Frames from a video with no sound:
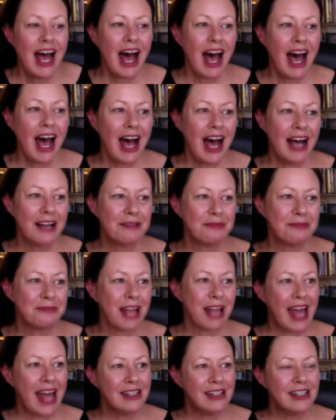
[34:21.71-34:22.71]

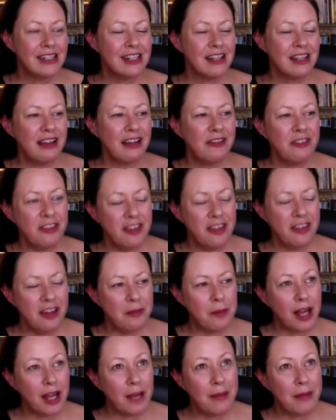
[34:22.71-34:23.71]
And
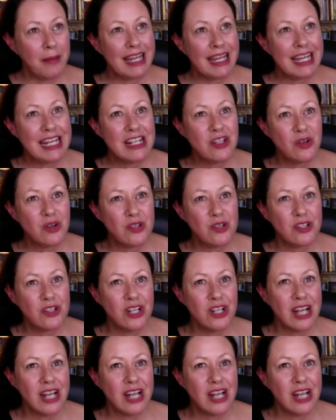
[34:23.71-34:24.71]
my kids
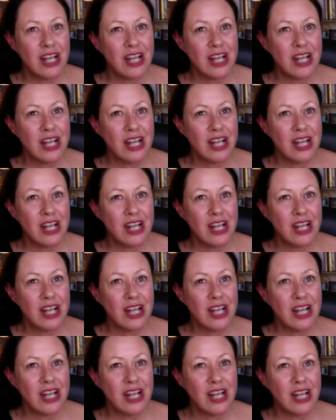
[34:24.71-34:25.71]
also like to
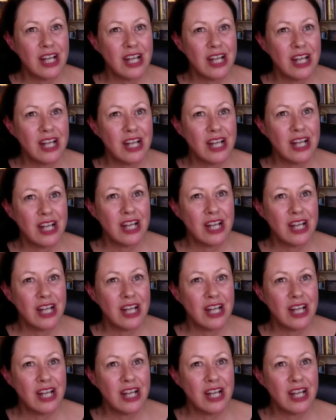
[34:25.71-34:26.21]
joke because when